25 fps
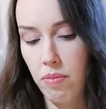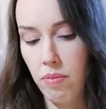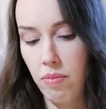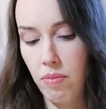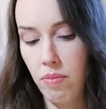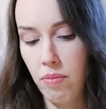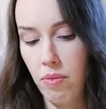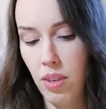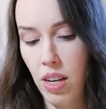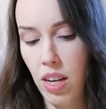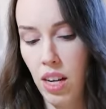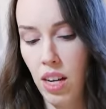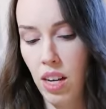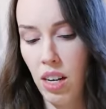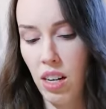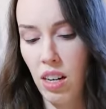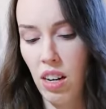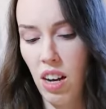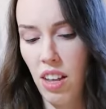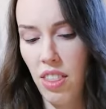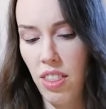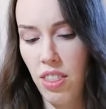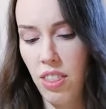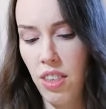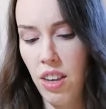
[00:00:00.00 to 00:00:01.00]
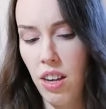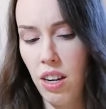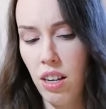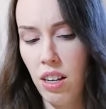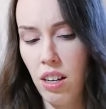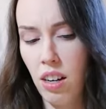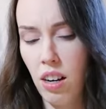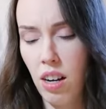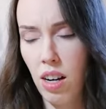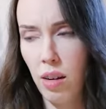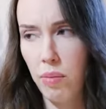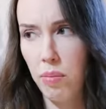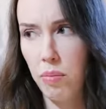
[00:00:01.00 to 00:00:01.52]
And I think
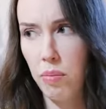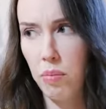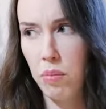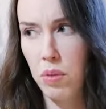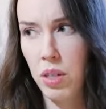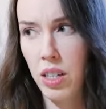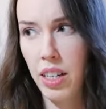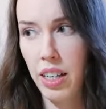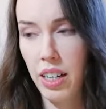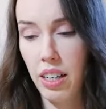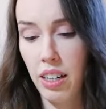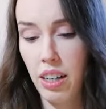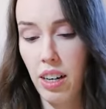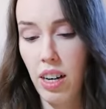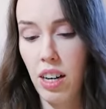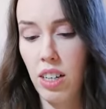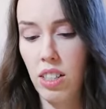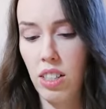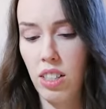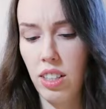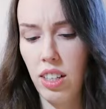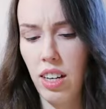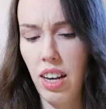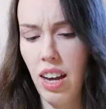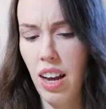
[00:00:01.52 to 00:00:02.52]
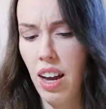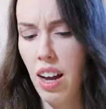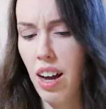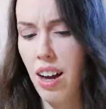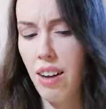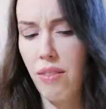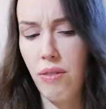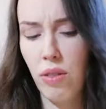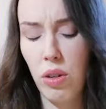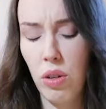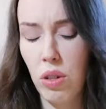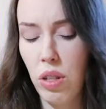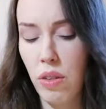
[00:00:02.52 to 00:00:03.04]
I might actually
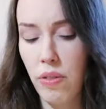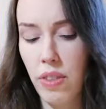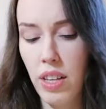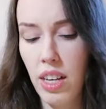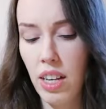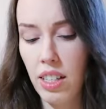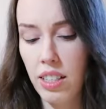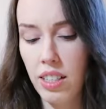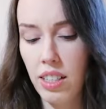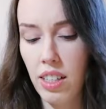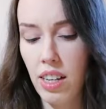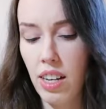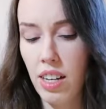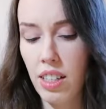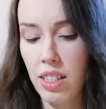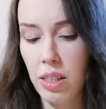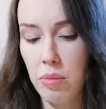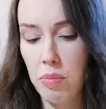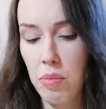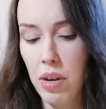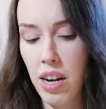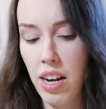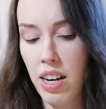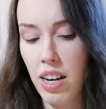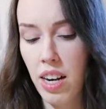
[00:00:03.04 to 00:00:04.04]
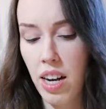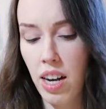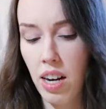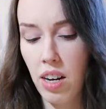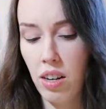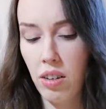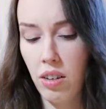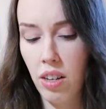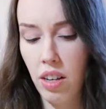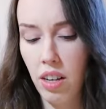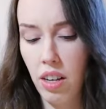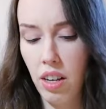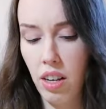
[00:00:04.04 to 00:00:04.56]
have all of the SRs by now.
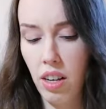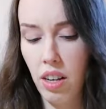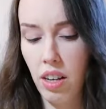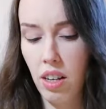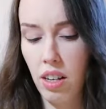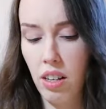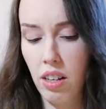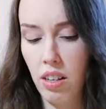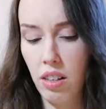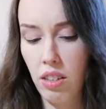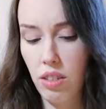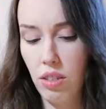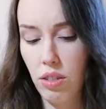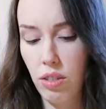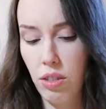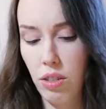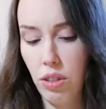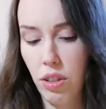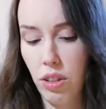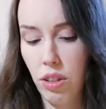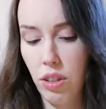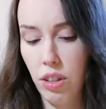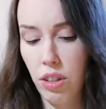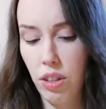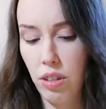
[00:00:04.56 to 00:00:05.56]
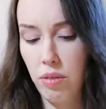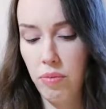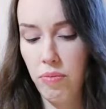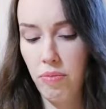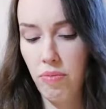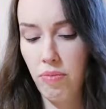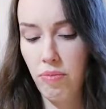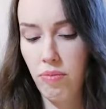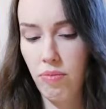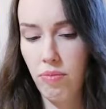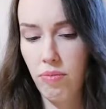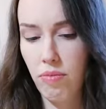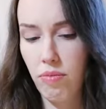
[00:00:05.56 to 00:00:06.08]
So
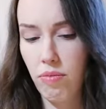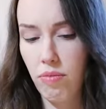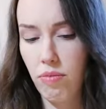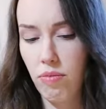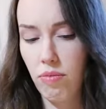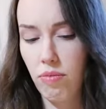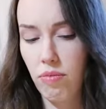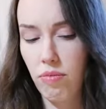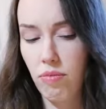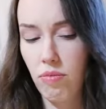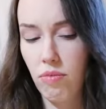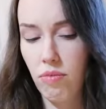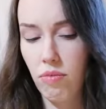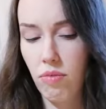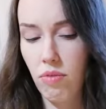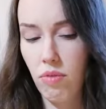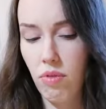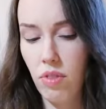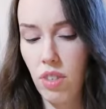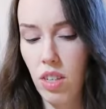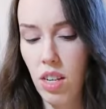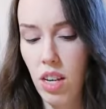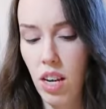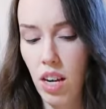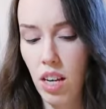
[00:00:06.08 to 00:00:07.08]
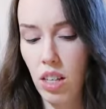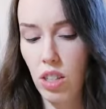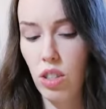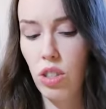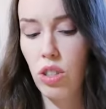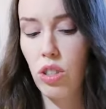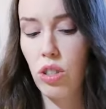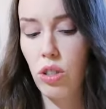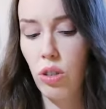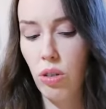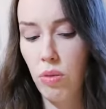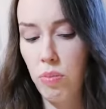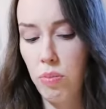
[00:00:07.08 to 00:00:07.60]
yeah,
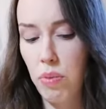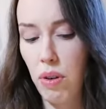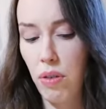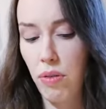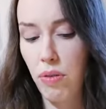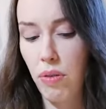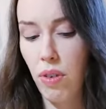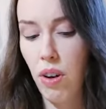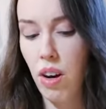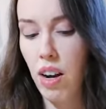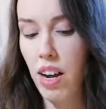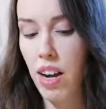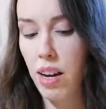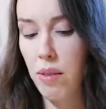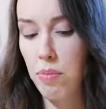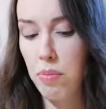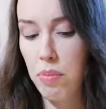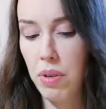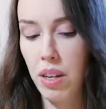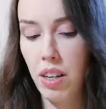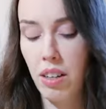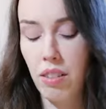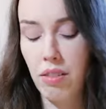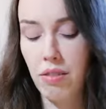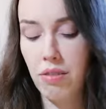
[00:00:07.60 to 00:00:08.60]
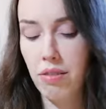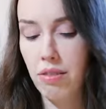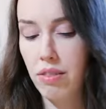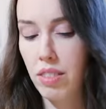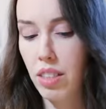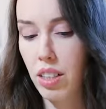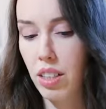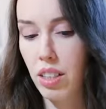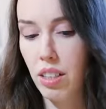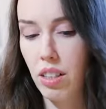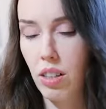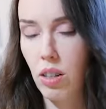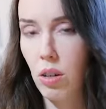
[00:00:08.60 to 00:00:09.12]
should be fine, but
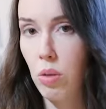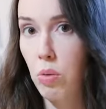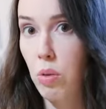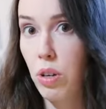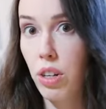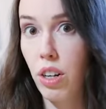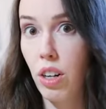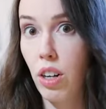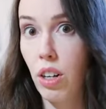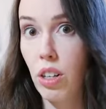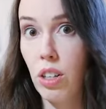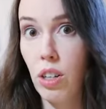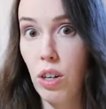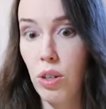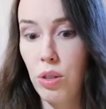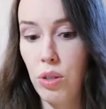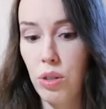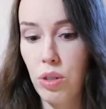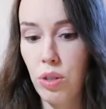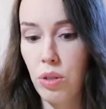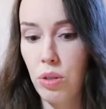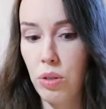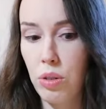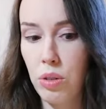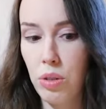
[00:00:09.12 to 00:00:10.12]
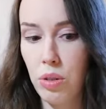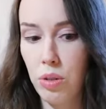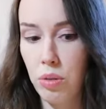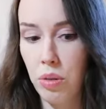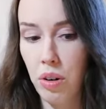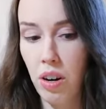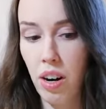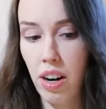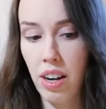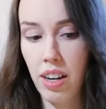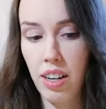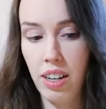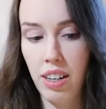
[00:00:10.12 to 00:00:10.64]
oh, what a close call,
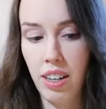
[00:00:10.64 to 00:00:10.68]
right?